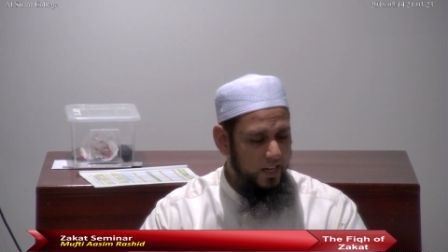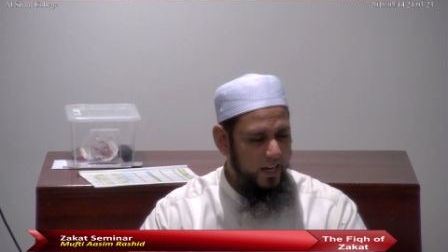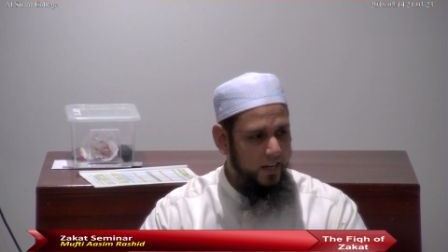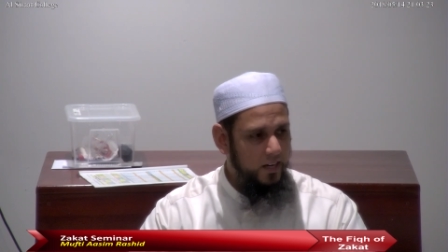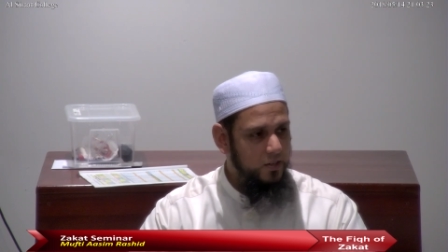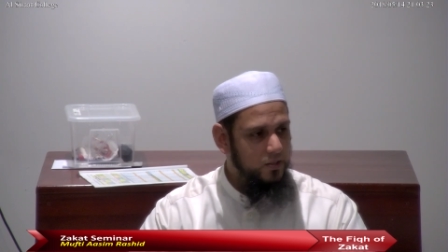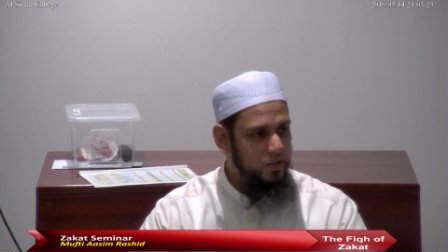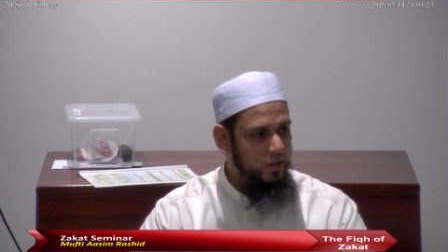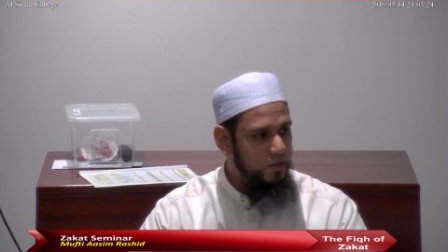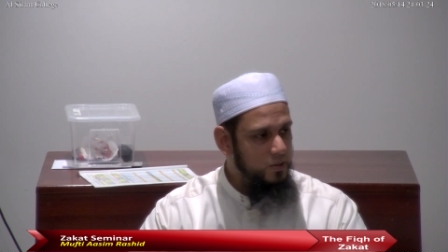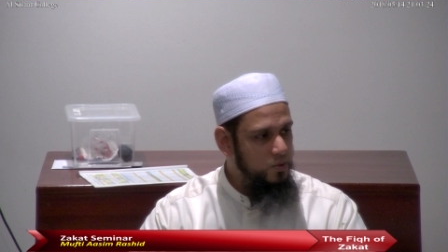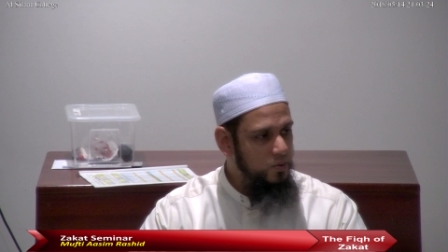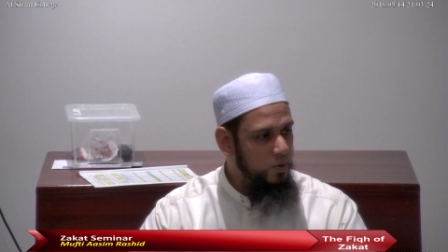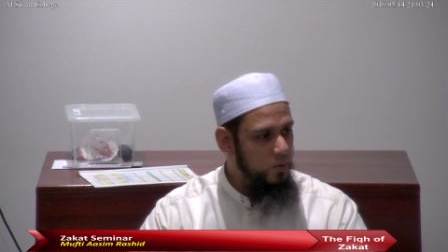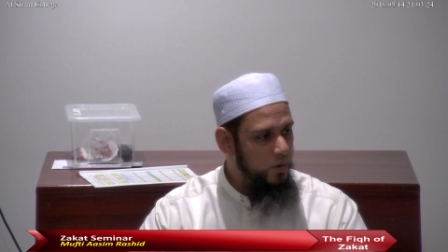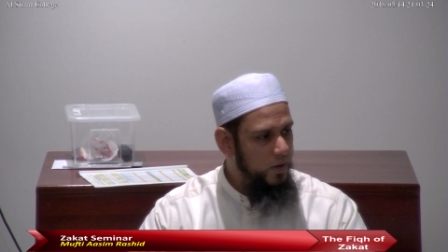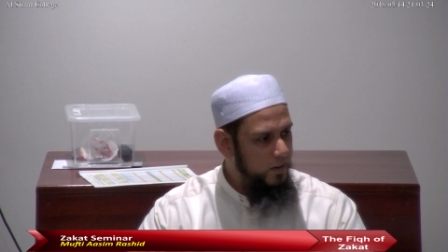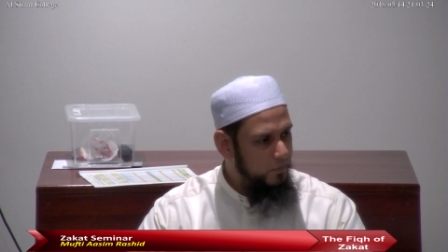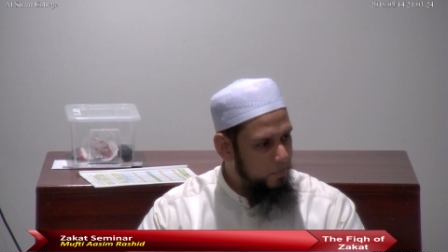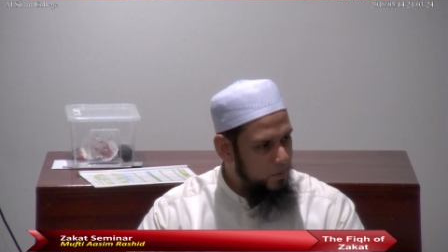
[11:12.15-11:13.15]
And is
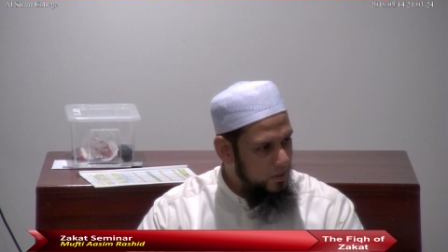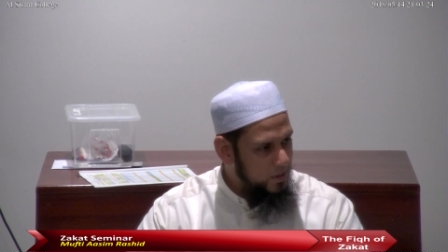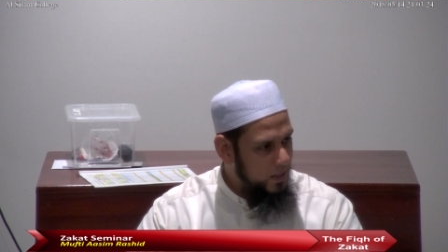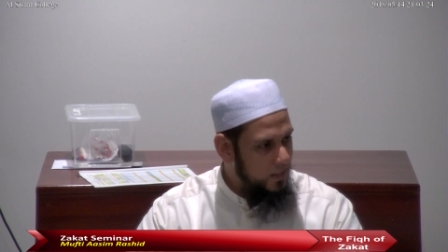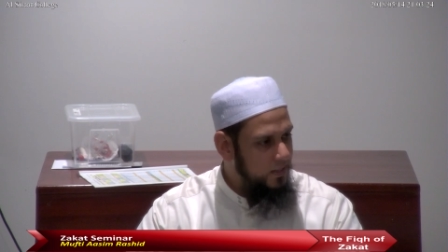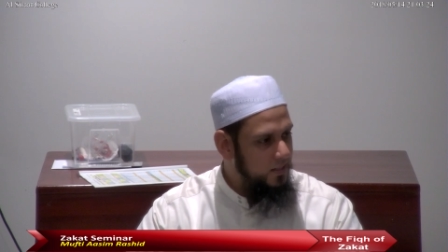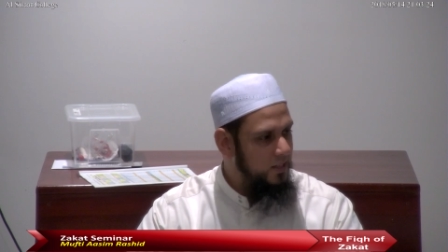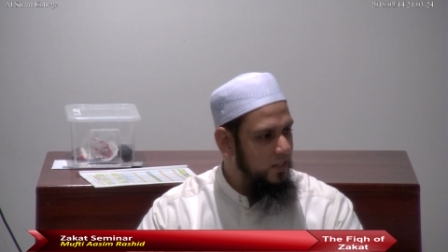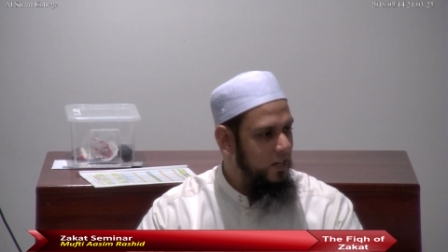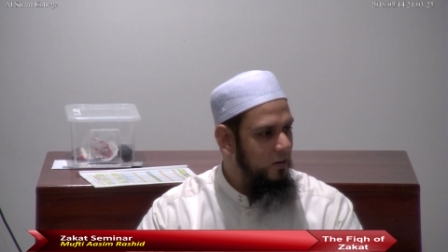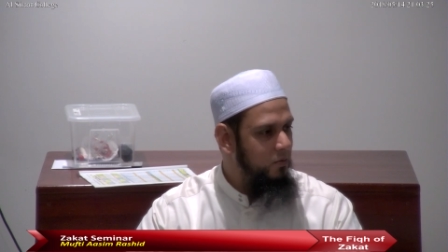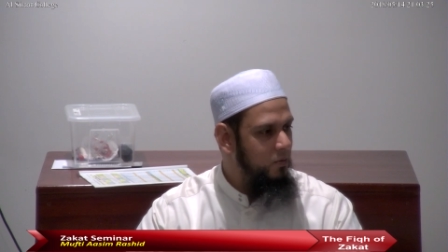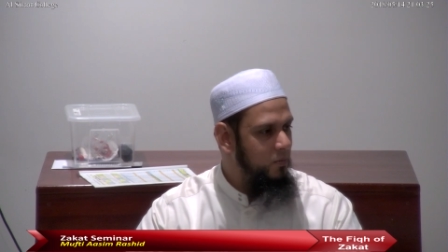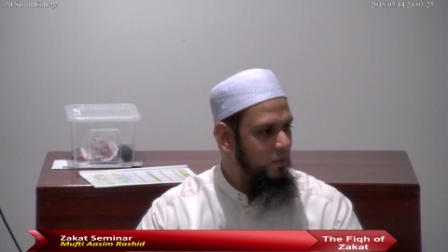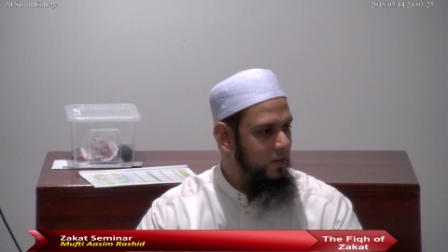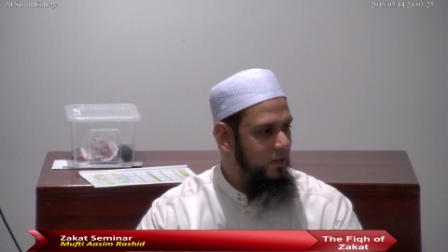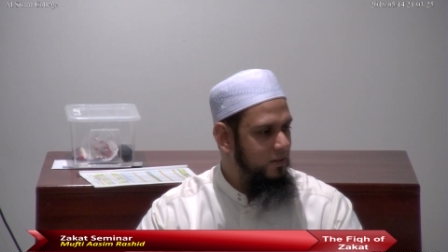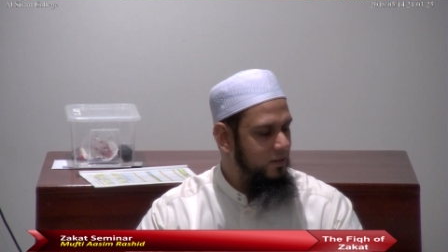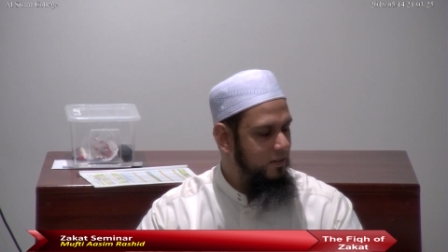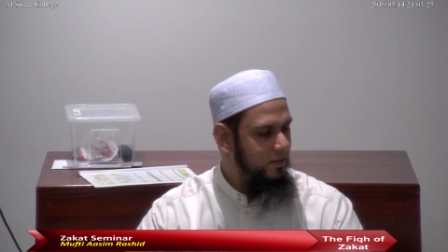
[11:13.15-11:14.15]
also a way of protecting our
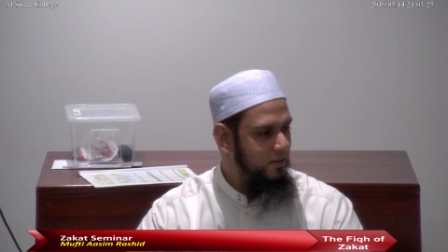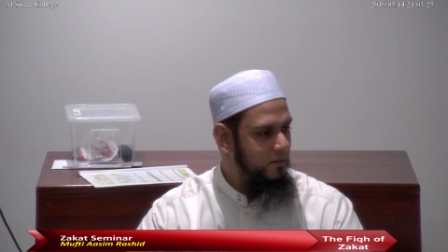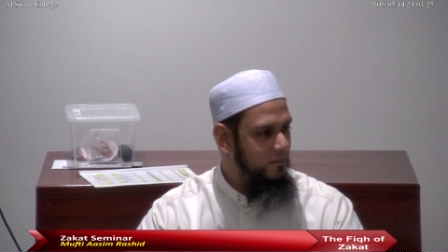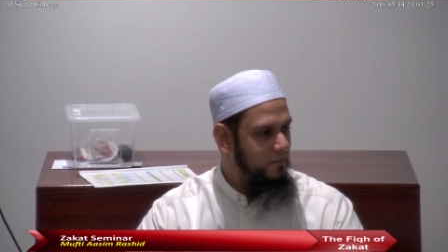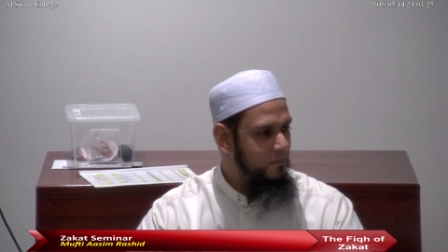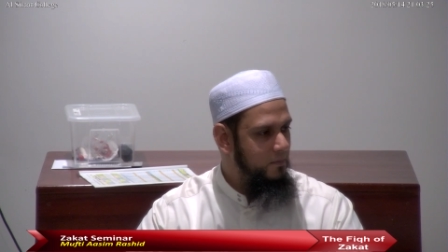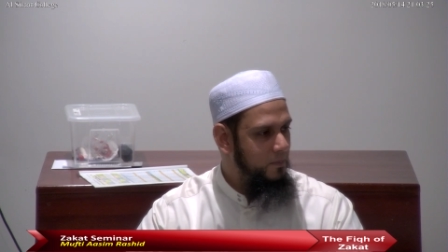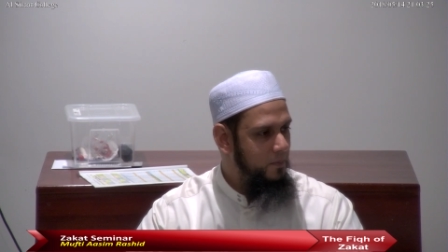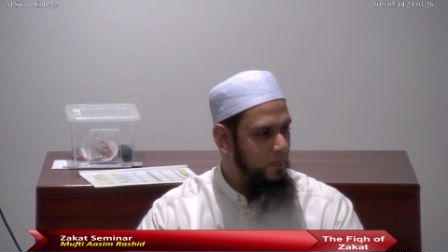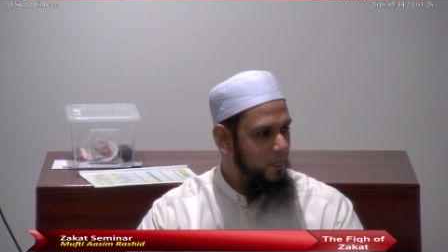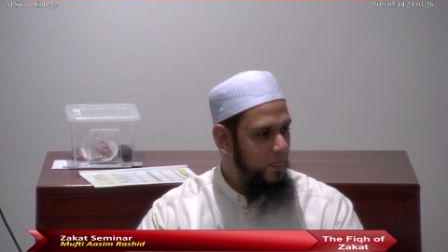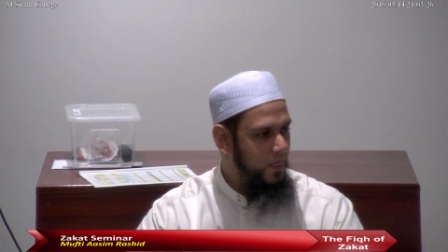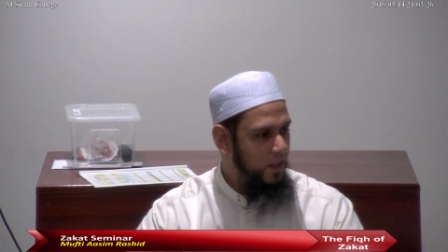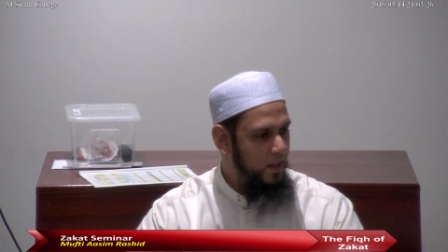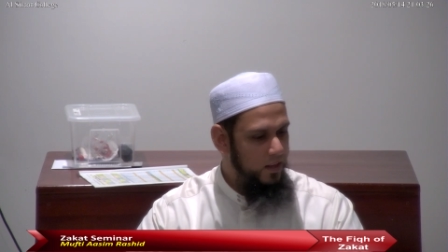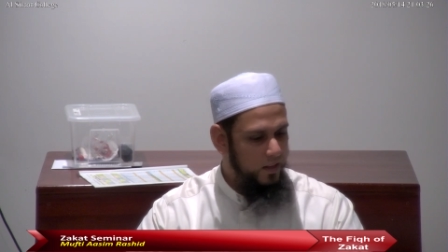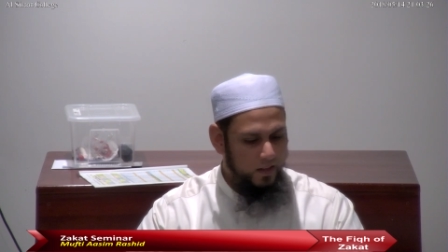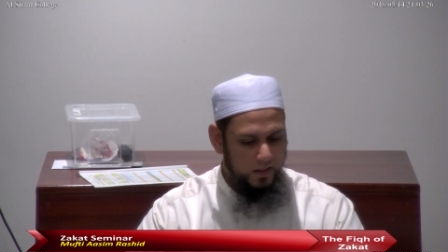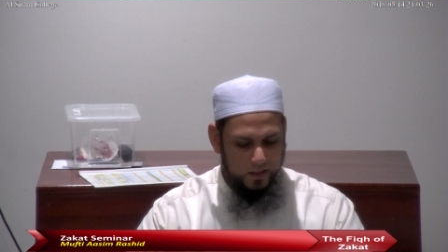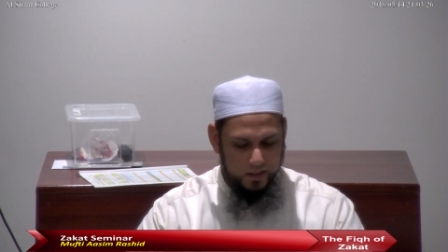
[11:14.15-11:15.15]
wealth.
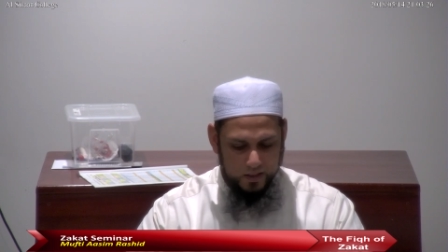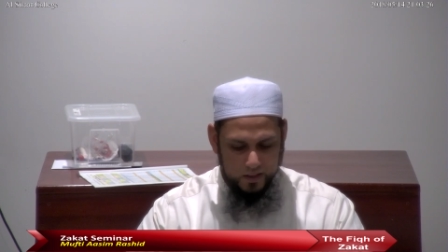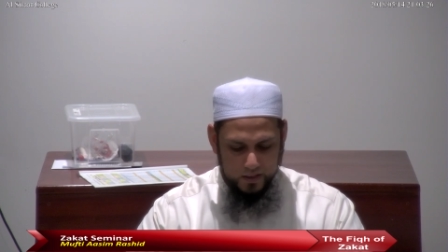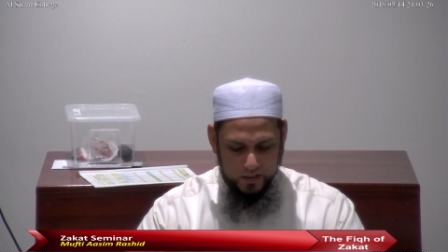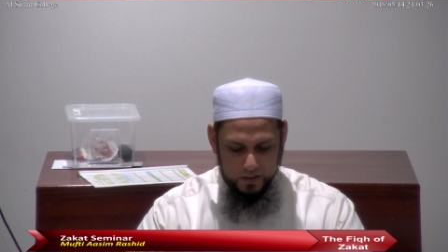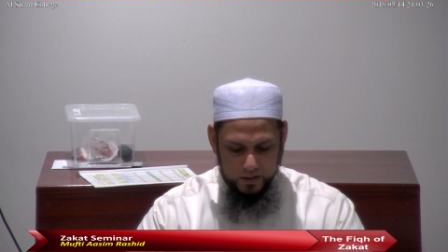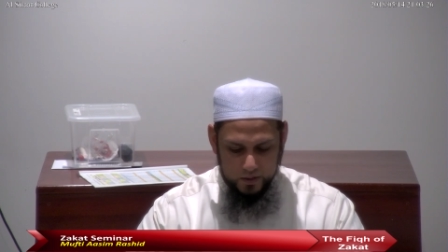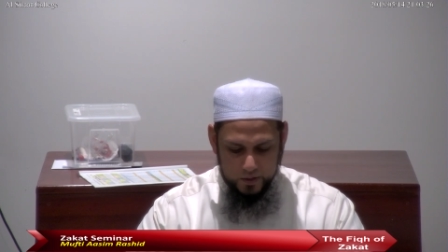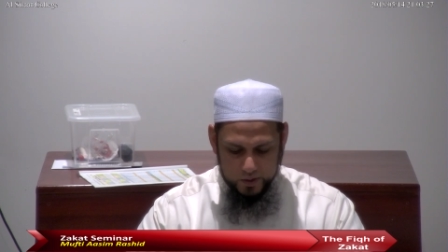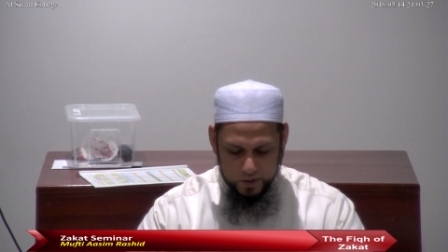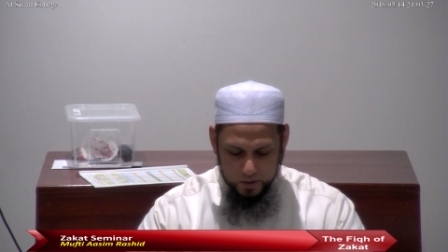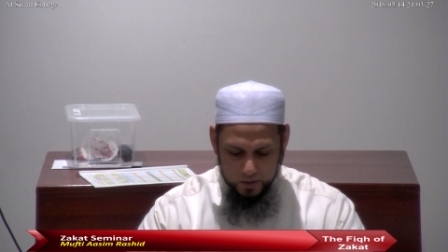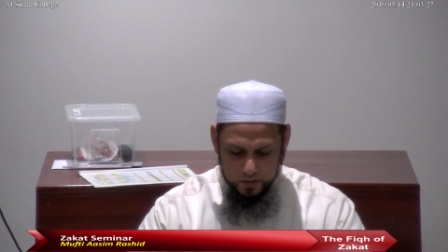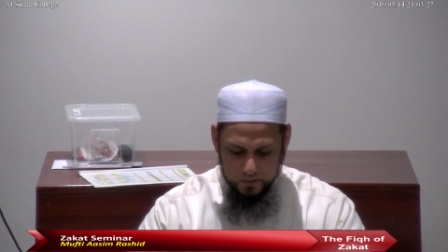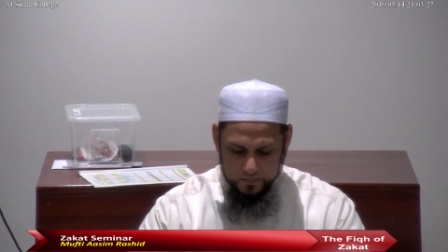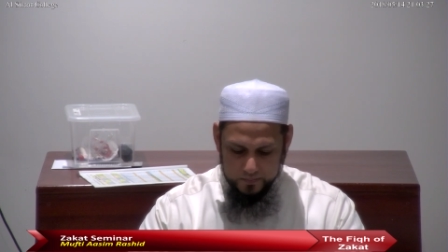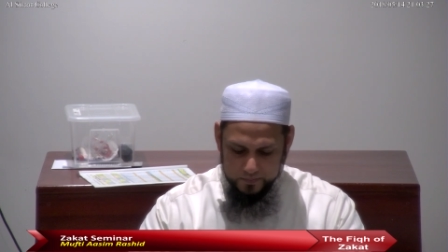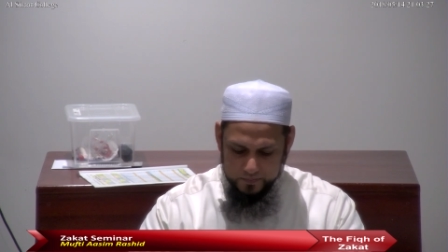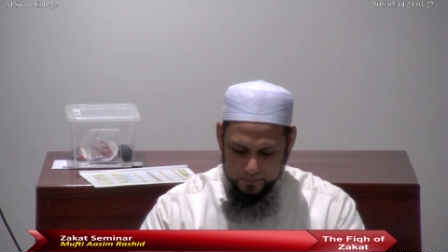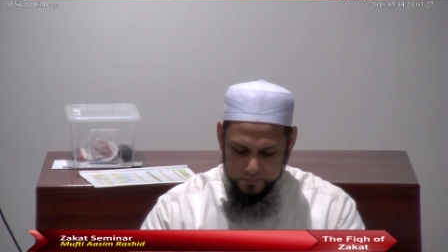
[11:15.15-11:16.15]

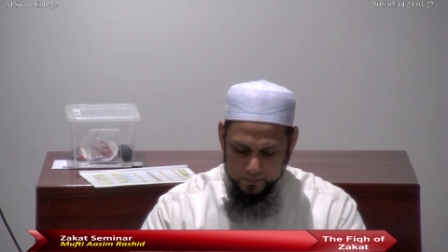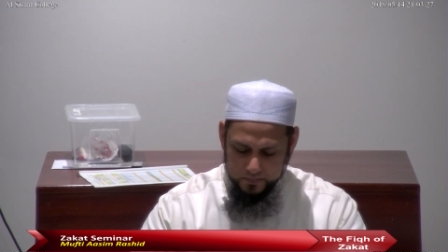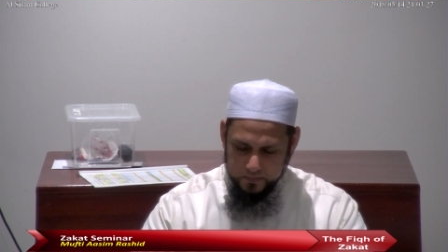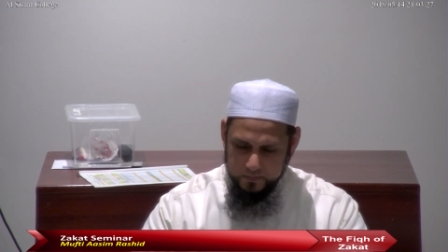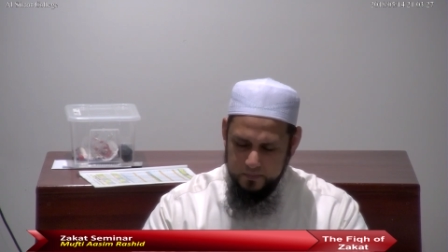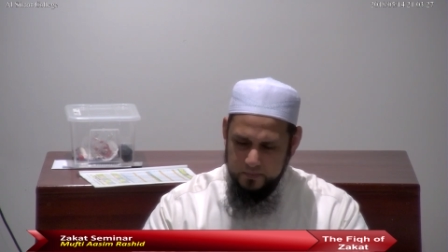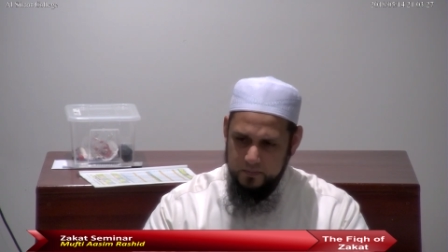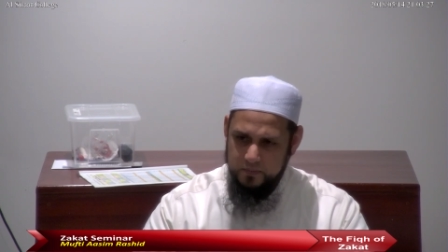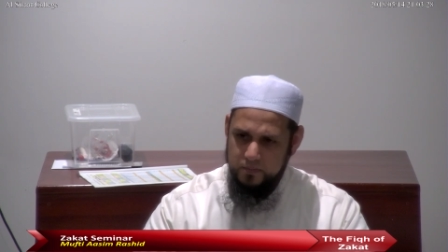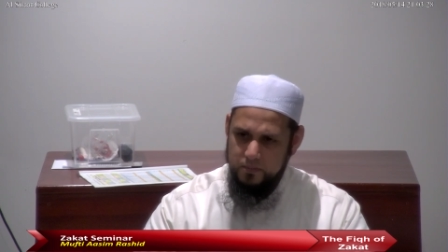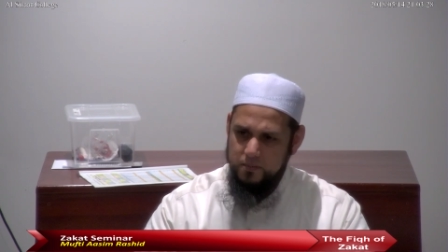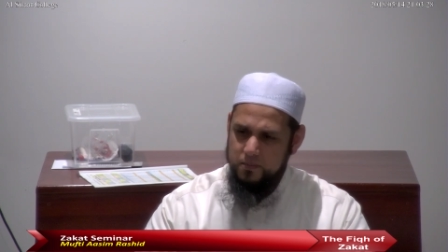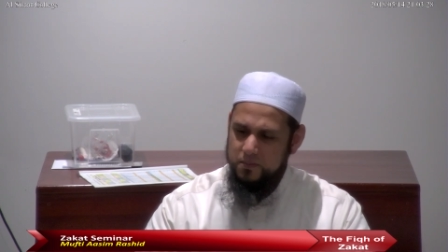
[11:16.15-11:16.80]
So,